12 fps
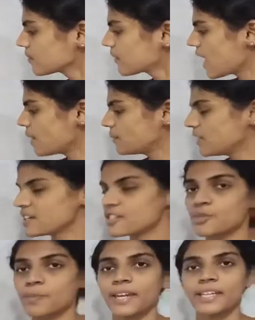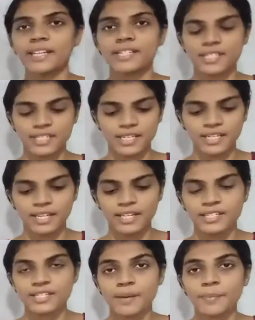Apnea is mainly seen
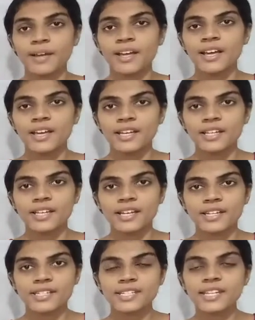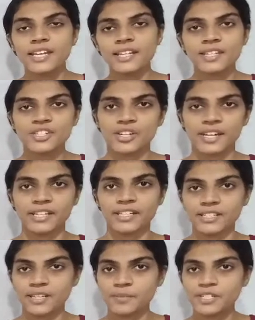in some CNS
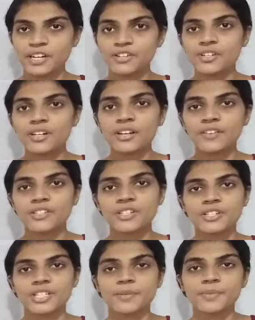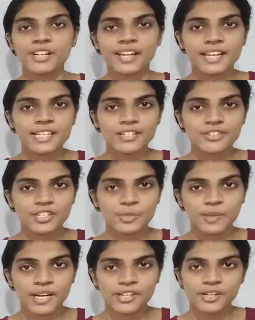related, some central nervous system related
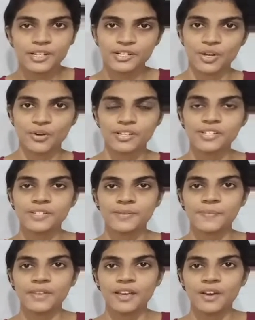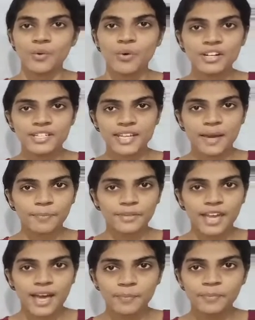respiratory disorders. What is
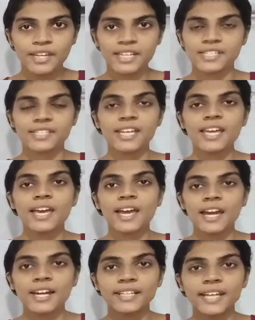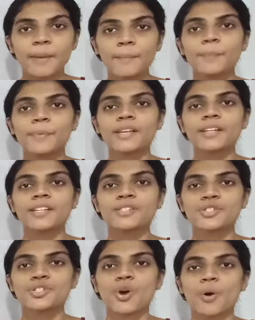apnea? Apnea is the temporary
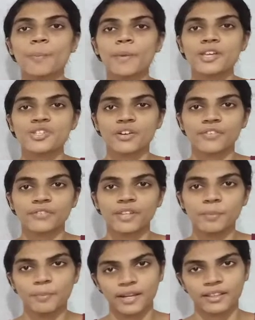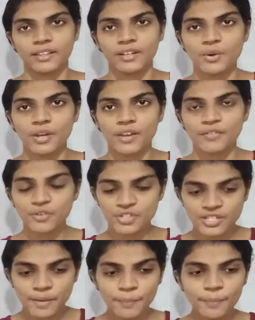stoppage of the breath. Okay, for
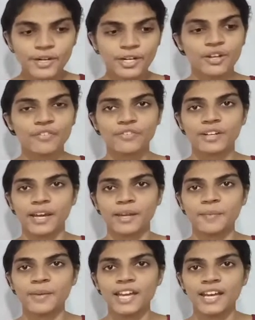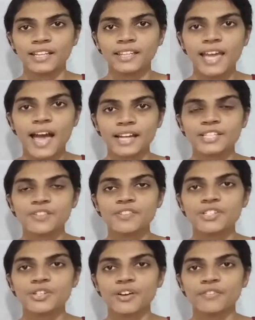some period of time, the
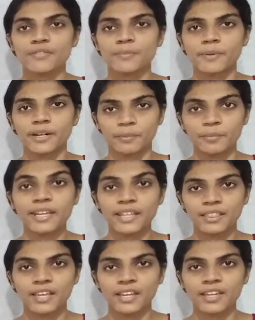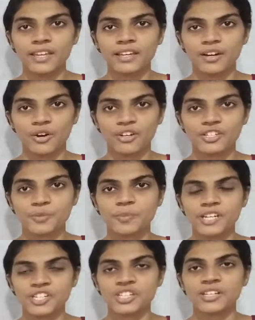activity of breathing or
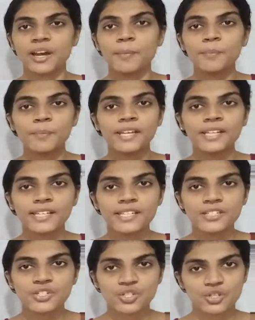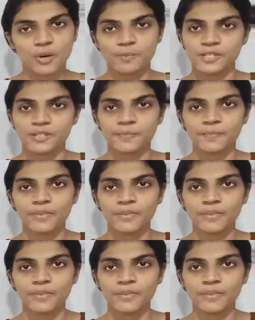respiration completely stops.